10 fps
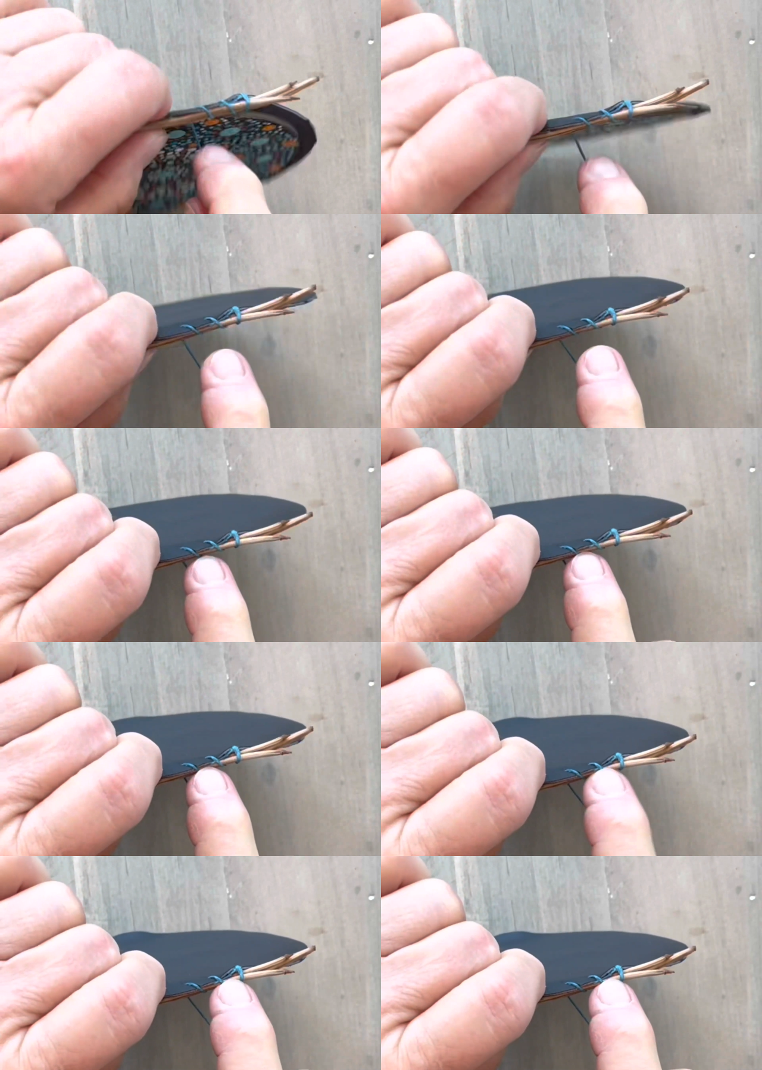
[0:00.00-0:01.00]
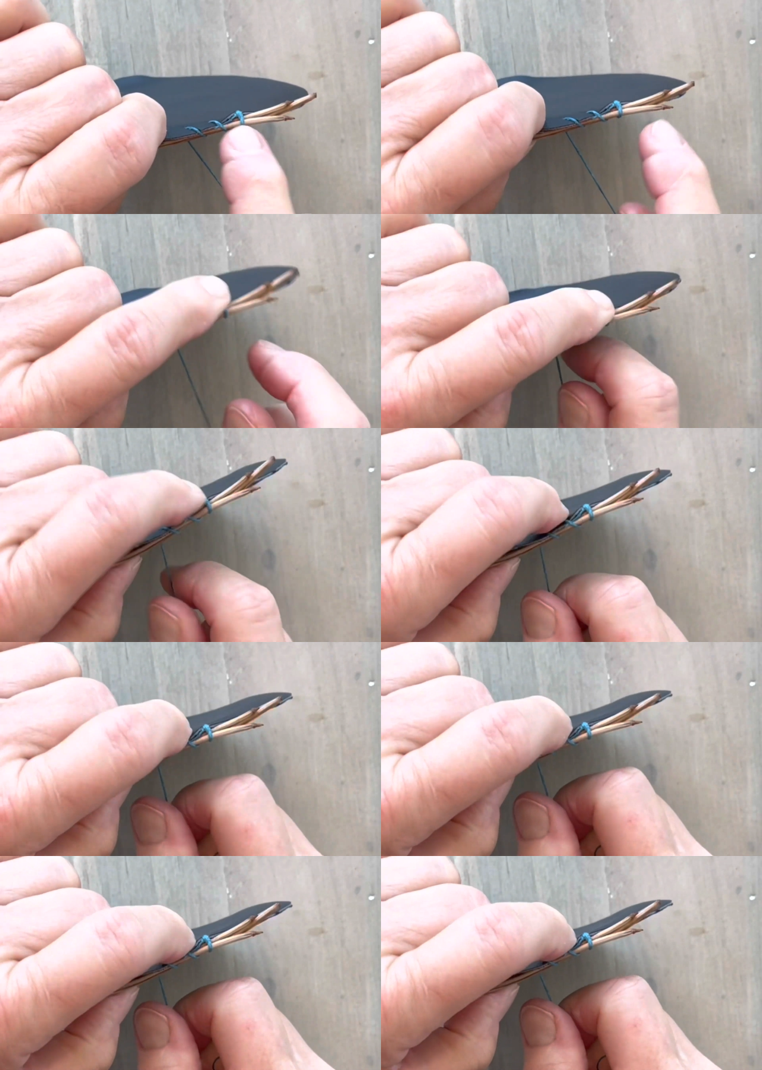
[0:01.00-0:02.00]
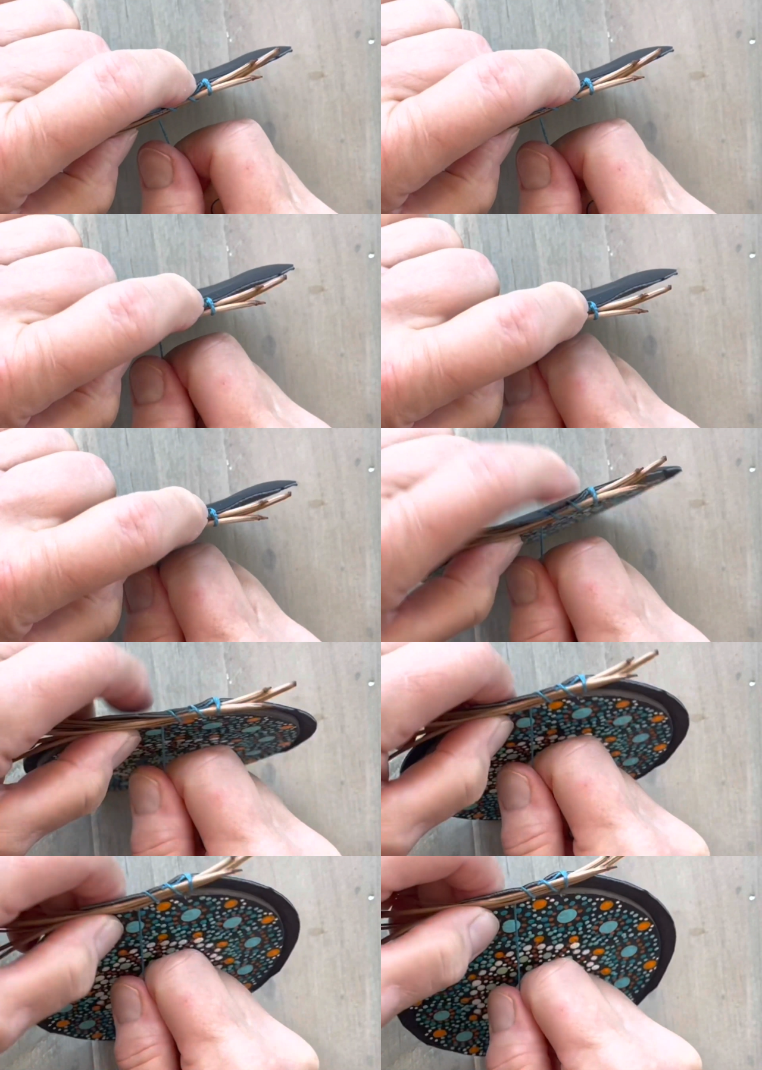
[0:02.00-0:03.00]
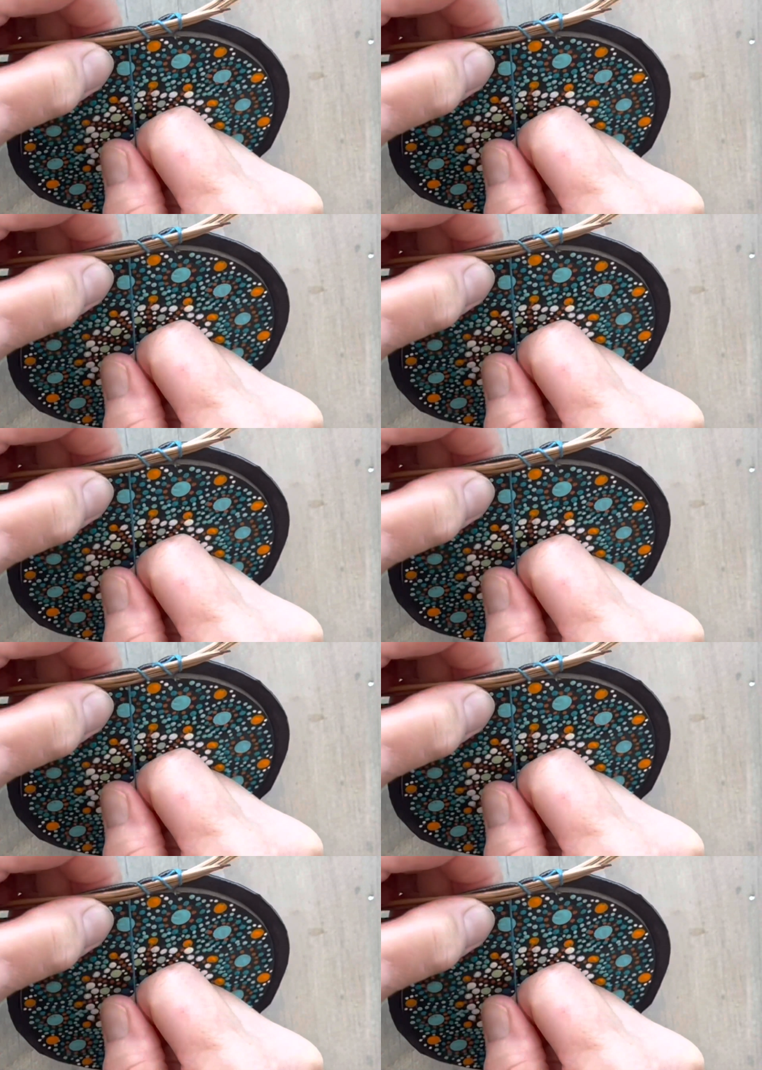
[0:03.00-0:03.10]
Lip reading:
(no speaker visible)